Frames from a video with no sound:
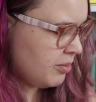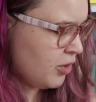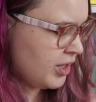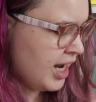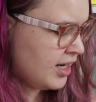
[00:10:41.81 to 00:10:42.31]

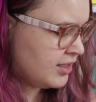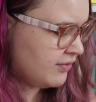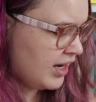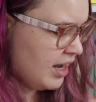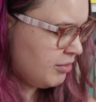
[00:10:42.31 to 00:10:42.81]
Morgaze
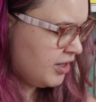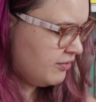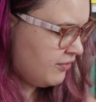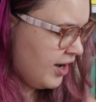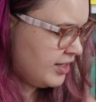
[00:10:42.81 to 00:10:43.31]
of
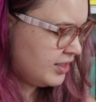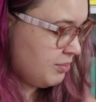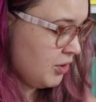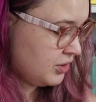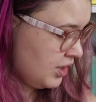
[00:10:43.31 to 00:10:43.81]
Camelin finds
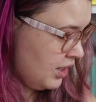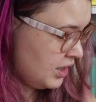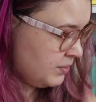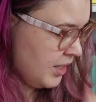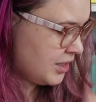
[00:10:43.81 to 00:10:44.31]
a most
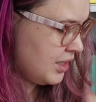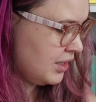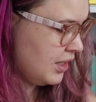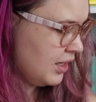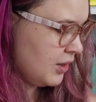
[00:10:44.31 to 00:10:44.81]

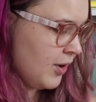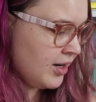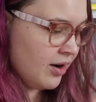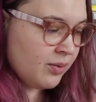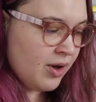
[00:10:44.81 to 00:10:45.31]
unexpected and
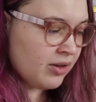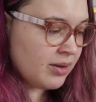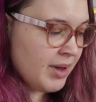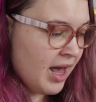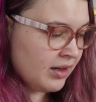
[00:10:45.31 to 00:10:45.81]
quite
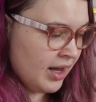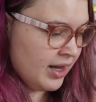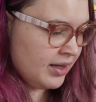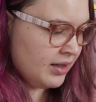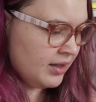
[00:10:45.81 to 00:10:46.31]
unwelcome
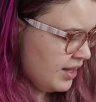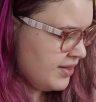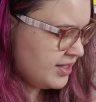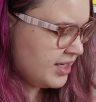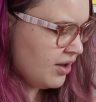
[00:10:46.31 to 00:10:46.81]
ally.
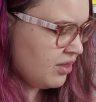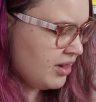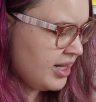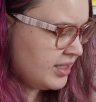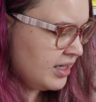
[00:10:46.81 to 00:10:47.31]
And the south
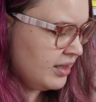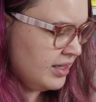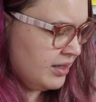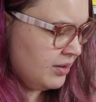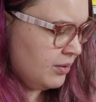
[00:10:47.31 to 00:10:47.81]
lies
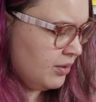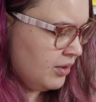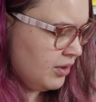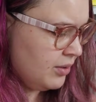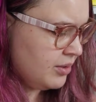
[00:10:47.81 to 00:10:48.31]
Ilion,
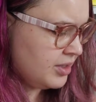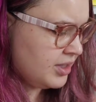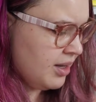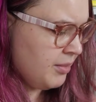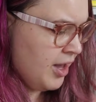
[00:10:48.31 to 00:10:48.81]
where
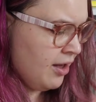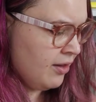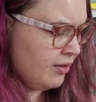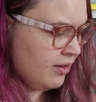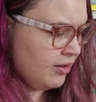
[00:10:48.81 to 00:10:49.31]

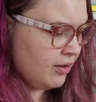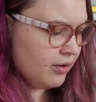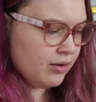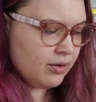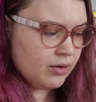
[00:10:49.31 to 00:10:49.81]
Samael
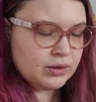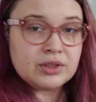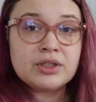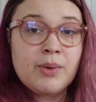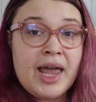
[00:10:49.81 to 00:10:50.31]

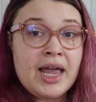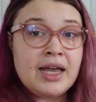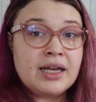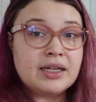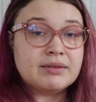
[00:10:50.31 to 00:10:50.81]
holds
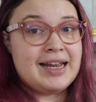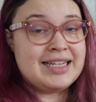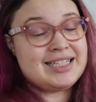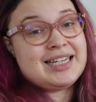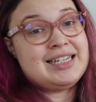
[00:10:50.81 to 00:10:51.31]
away."
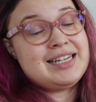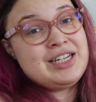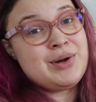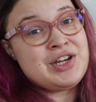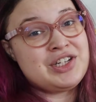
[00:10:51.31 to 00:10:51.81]
It's a
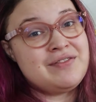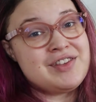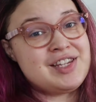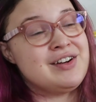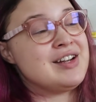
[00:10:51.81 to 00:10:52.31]
continuation of
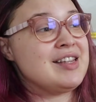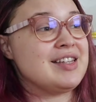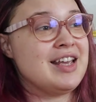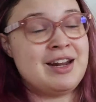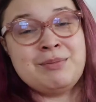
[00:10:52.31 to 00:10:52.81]
the
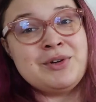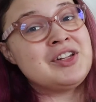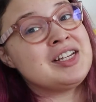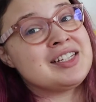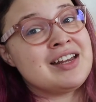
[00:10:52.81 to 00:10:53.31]
series, and I'm
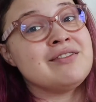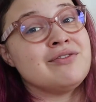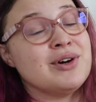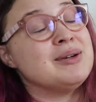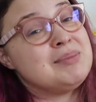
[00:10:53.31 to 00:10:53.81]
really excited
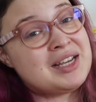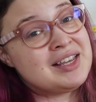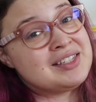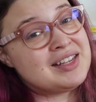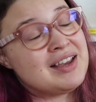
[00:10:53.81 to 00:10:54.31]
for it,
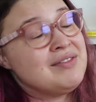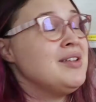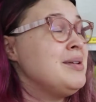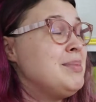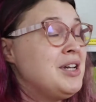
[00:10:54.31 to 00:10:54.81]
because I've
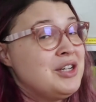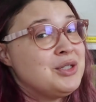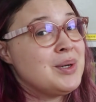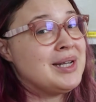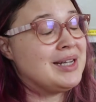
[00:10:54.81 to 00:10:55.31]
really been
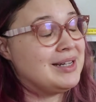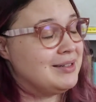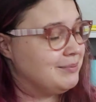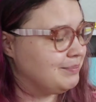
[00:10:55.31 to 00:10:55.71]
enjoying it.